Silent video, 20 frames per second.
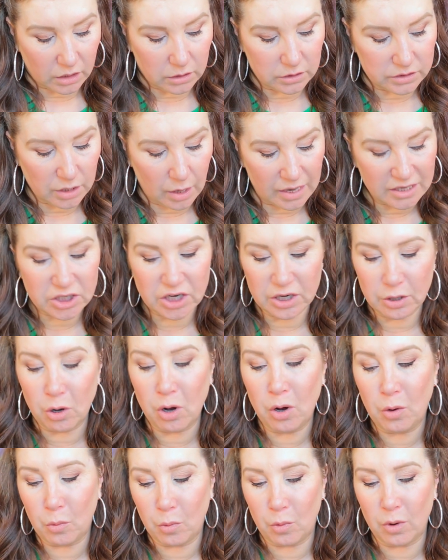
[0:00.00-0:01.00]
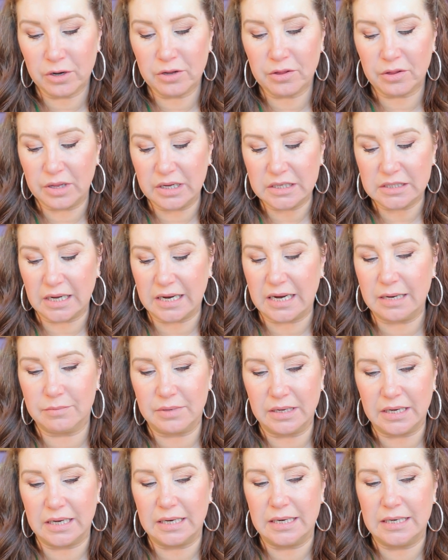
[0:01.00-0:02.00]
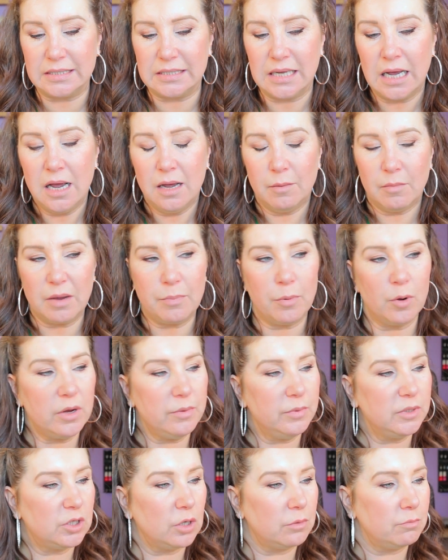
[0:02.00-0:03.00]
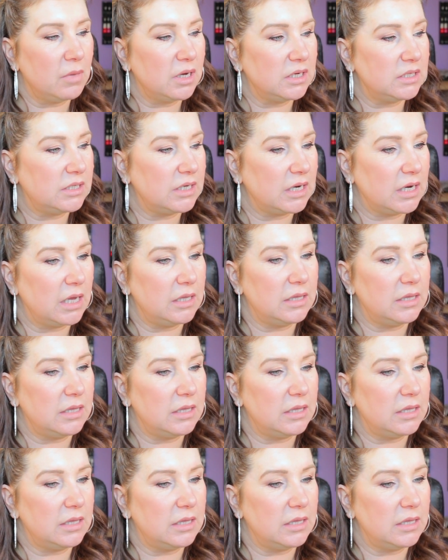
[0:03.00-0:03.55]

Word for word: So actually, one of the things I keep thinking is my appointment's on Monday,